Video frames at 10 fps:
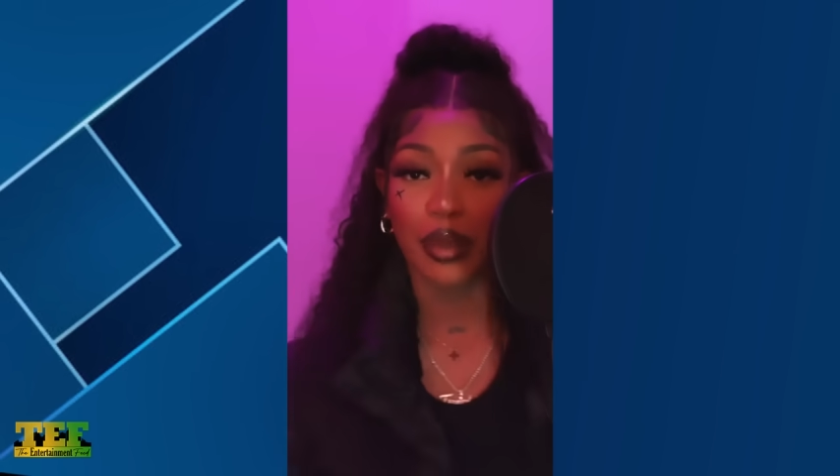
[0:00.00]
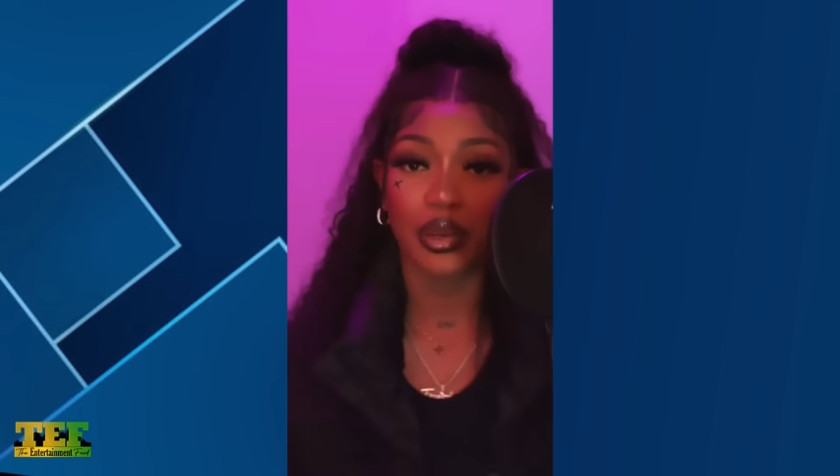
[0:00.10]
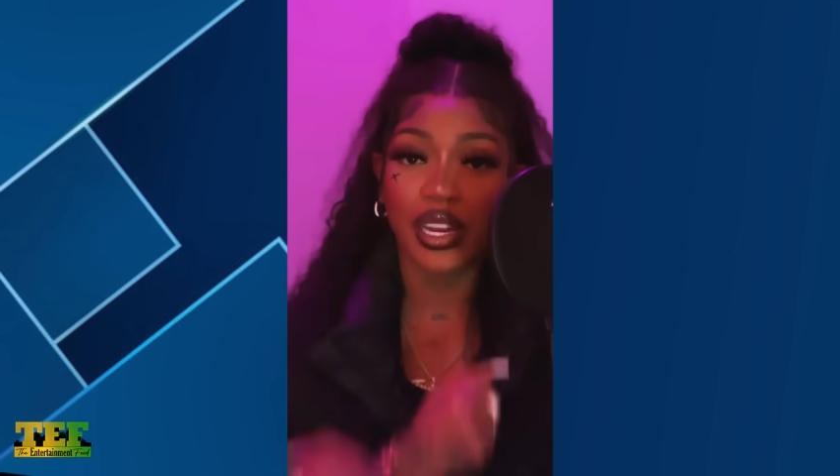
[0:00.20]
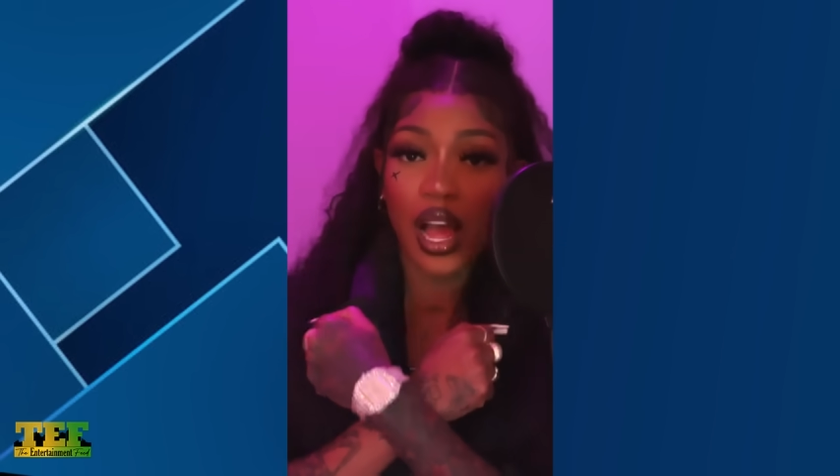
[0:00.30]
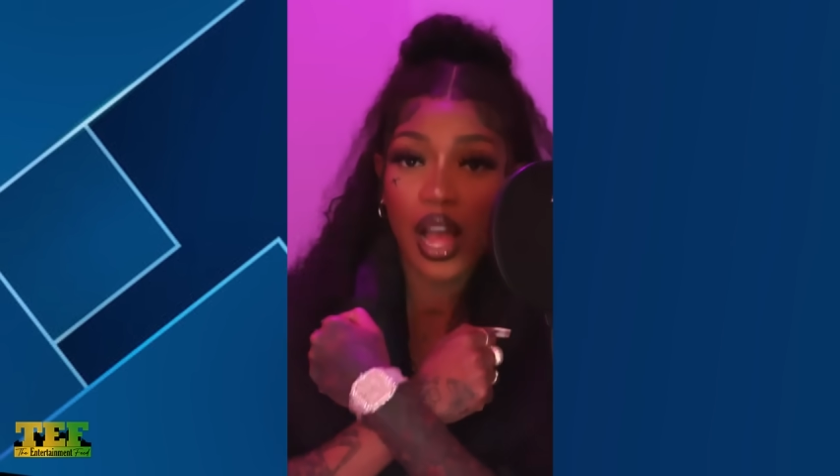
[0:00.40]

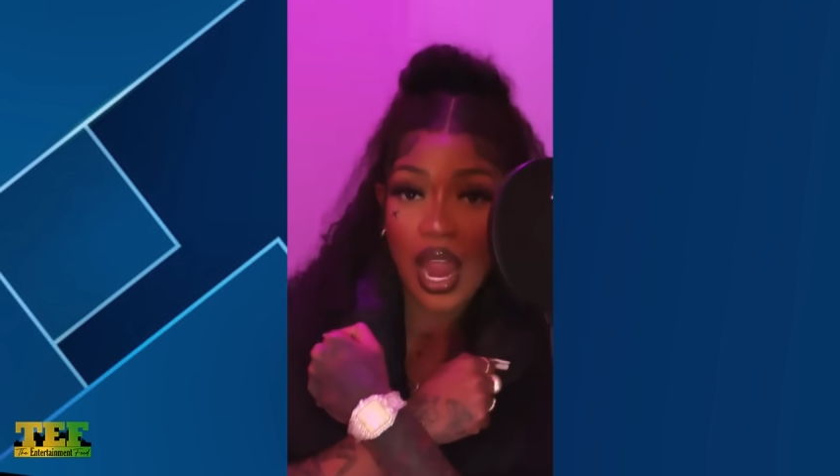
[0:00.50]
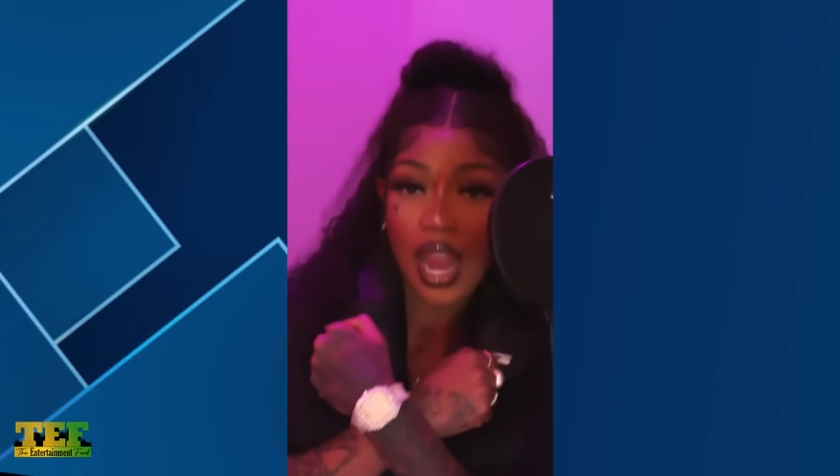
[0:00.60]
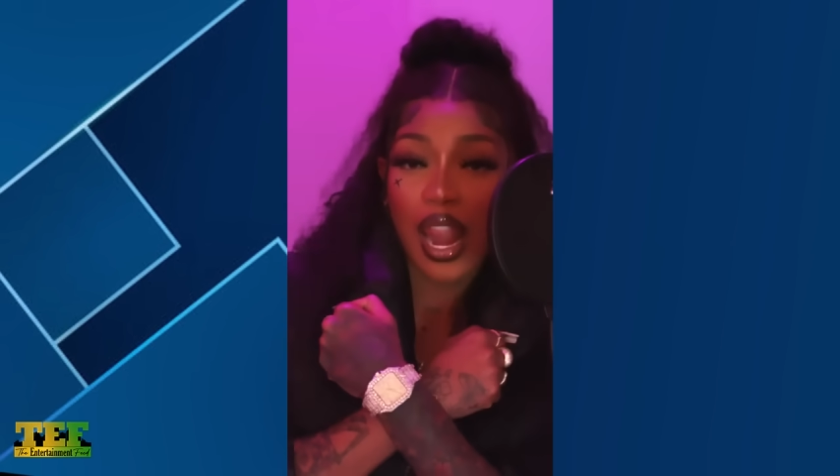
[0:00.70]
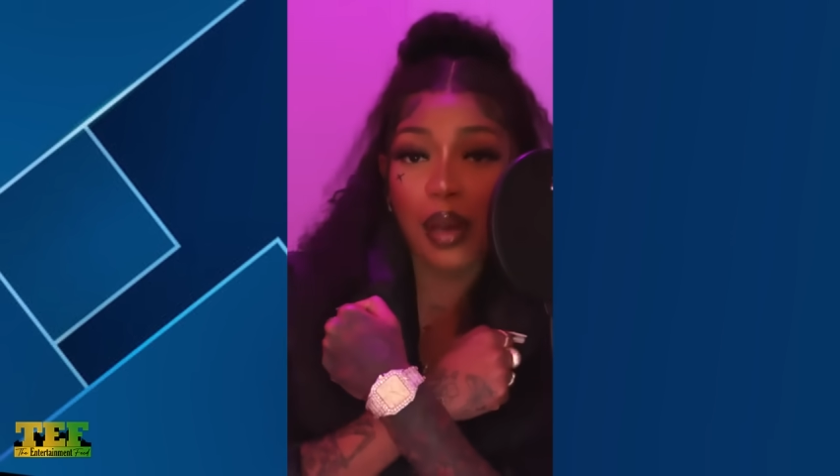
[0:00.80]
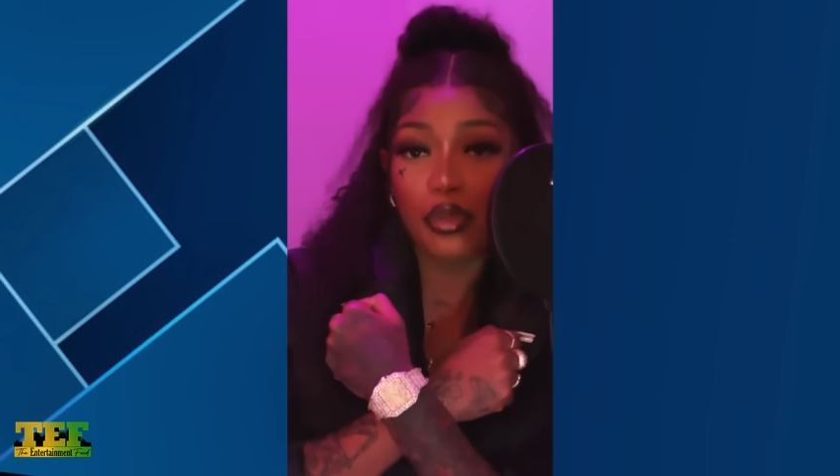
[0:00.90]
Couple
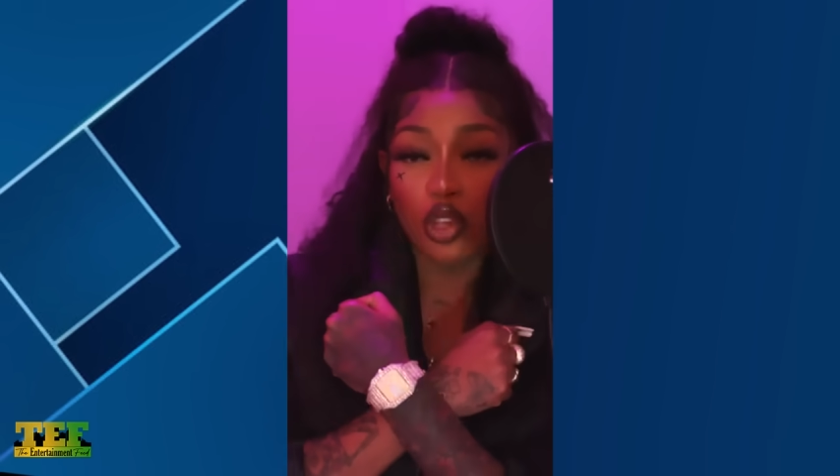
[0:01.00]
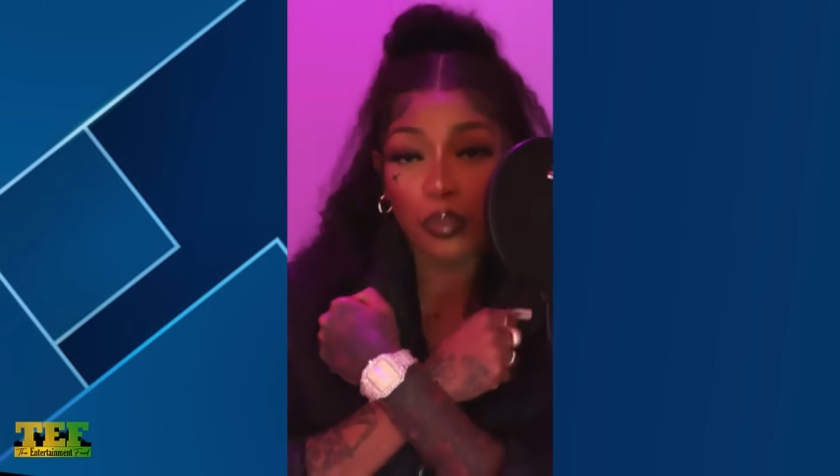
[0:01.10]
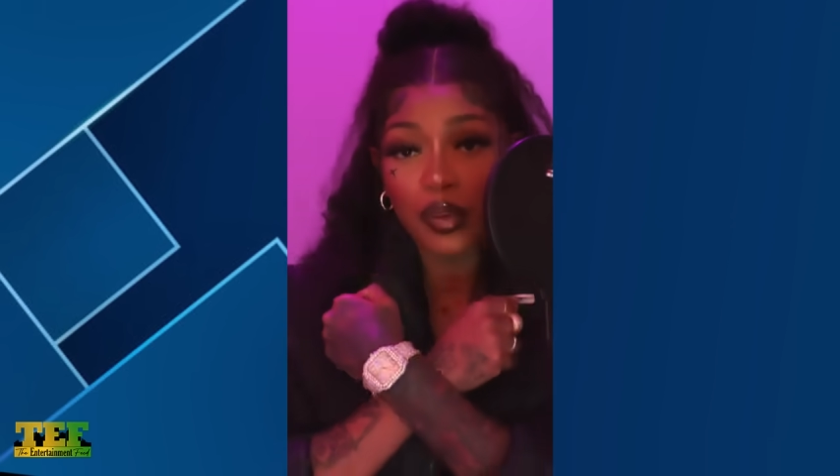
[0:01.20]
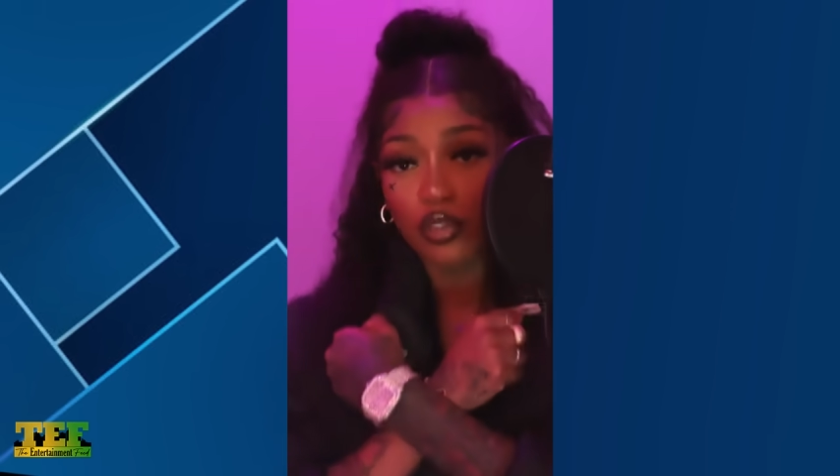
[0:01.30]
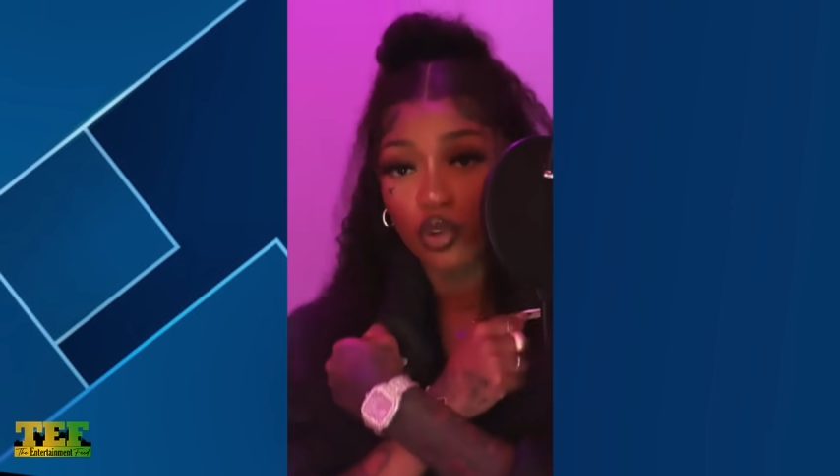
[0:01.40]
carrots,
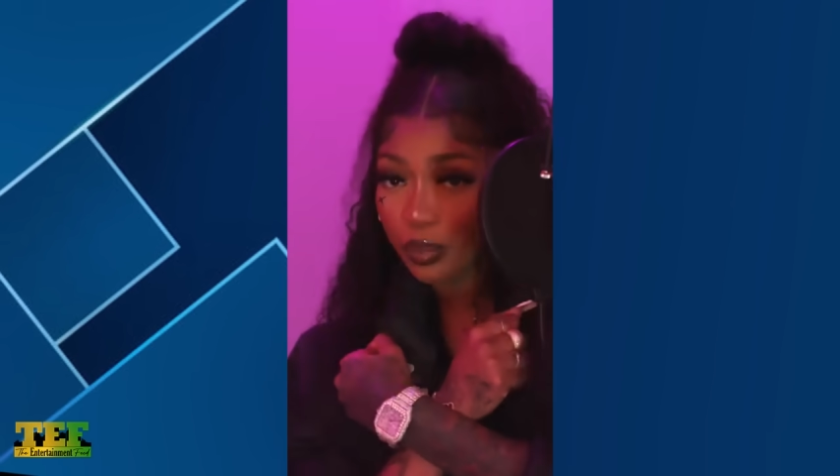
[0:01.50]
well,